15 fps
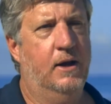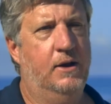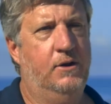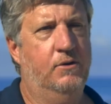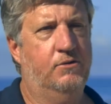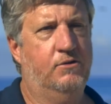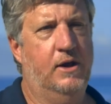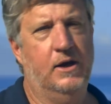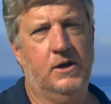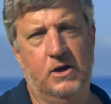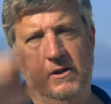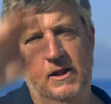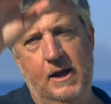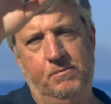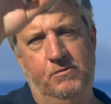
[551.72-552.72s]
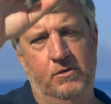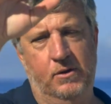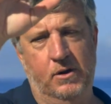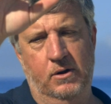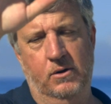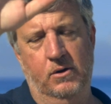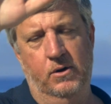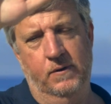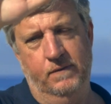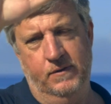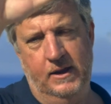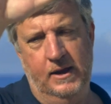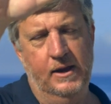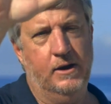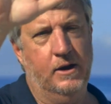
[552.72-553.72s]
and you'll see a collapse of the, of
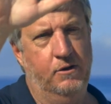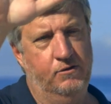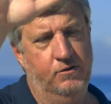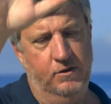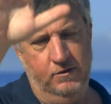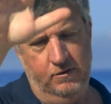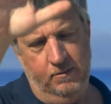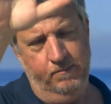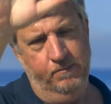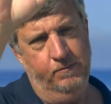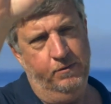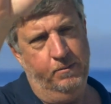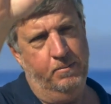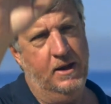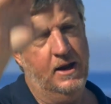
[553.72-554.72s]
the ecosystem from